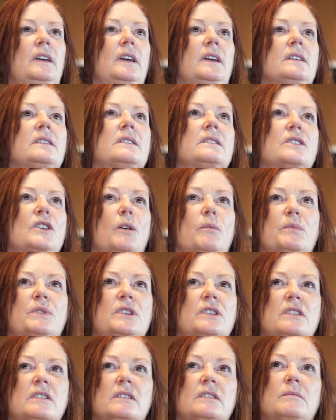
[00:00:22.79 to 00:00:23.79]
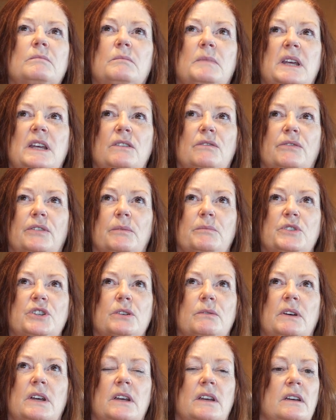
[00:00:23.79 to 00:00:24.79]
It stopped me from
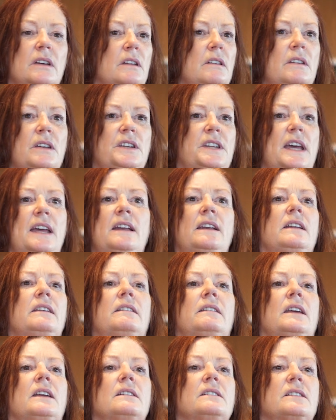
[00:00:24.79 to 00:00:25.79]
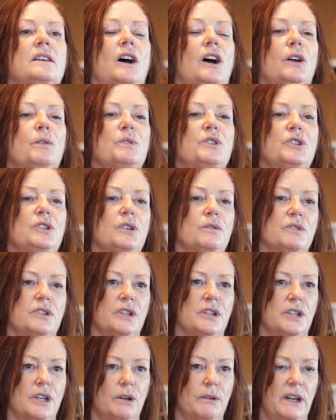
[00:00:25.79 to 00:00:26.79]
doing the daily things I was
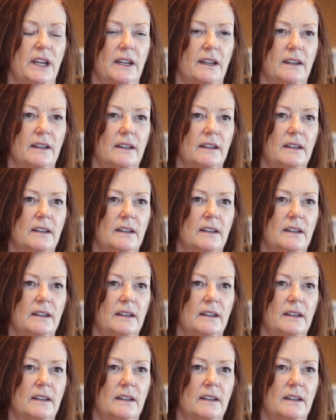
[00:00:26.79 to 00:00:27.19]
used to doing.